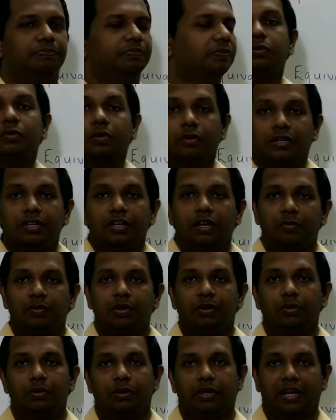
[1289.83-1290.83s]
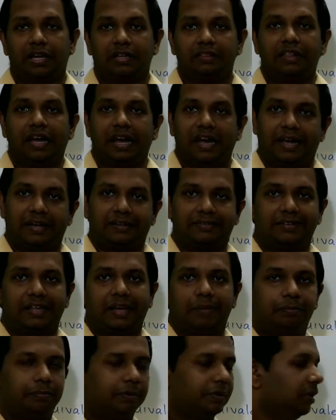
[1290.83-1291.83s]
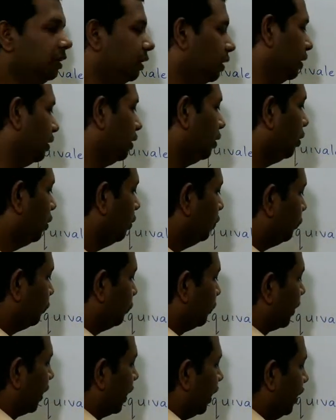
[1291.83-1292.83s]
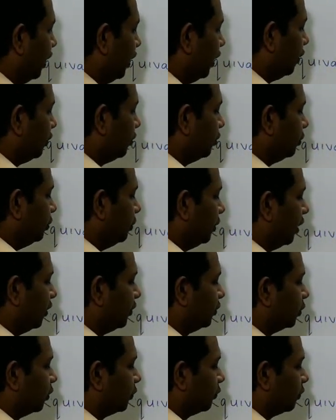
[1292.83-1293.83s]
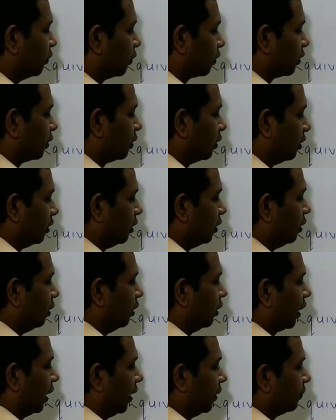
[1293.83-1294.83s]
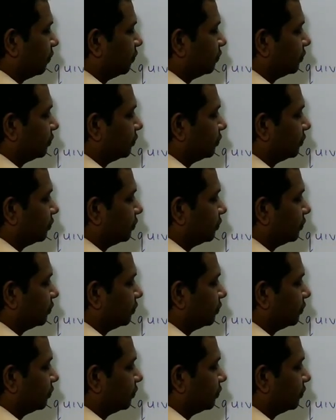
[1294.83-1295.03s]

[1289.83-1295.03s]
So here we could take the example of Na2SO4. Okay.